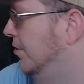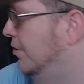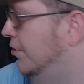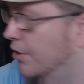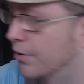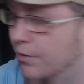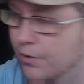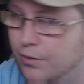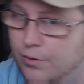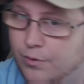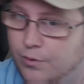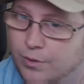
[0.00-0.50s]

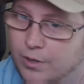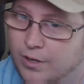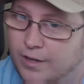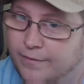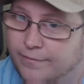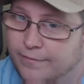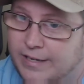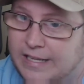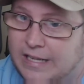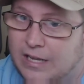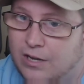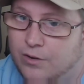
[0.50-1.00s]
do
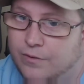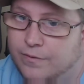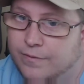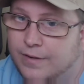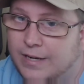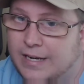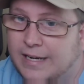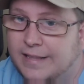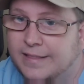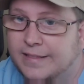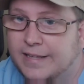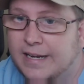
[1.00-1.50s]
a video
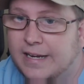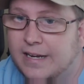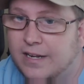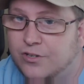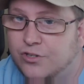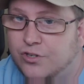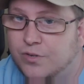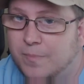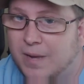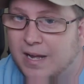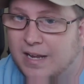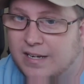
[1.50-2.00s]
for anything
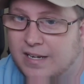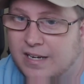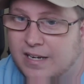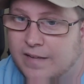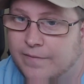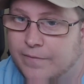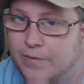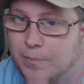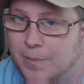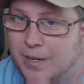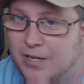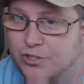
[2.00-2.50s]
that you might need
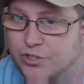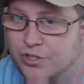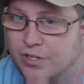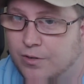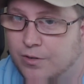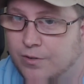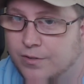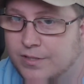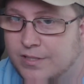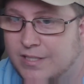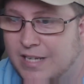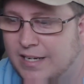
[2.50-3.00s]
information
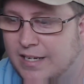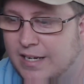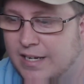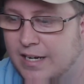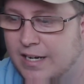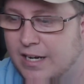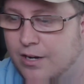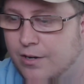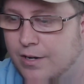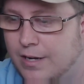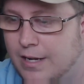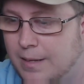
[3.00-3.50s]
on. Take
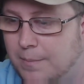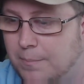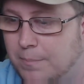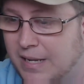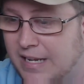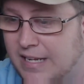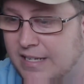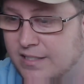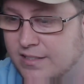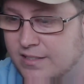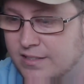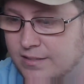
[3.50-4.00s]
care and
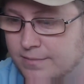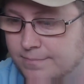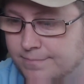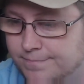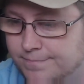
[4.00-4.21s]
peace.